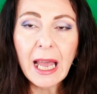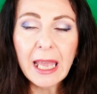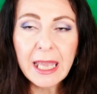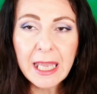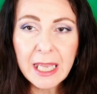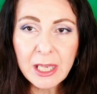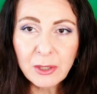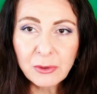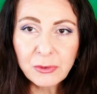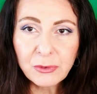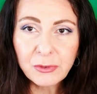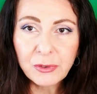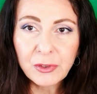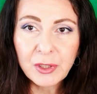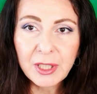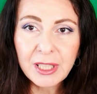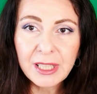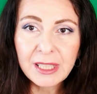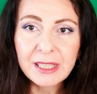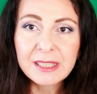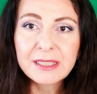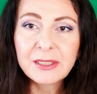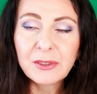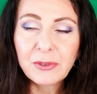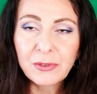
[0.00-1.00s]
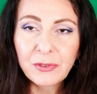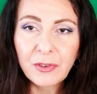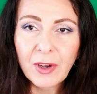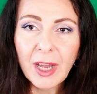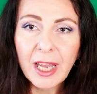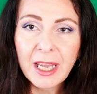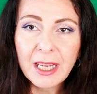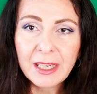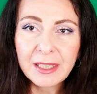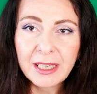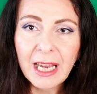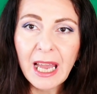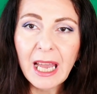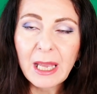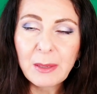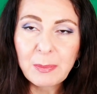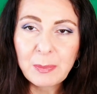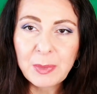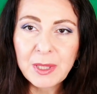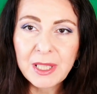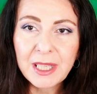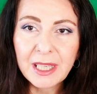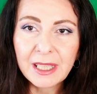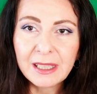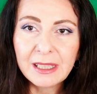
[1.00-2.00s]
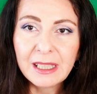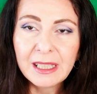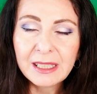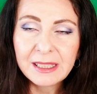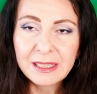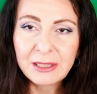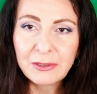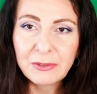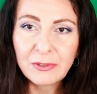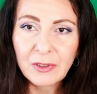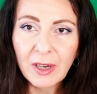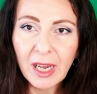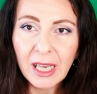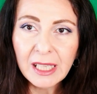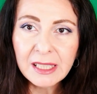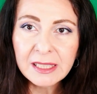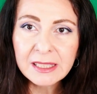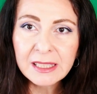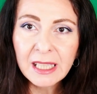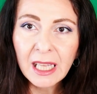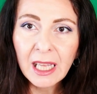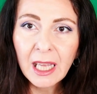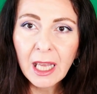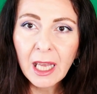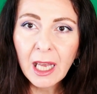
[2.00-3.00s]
Air Free Sapphire IPL device.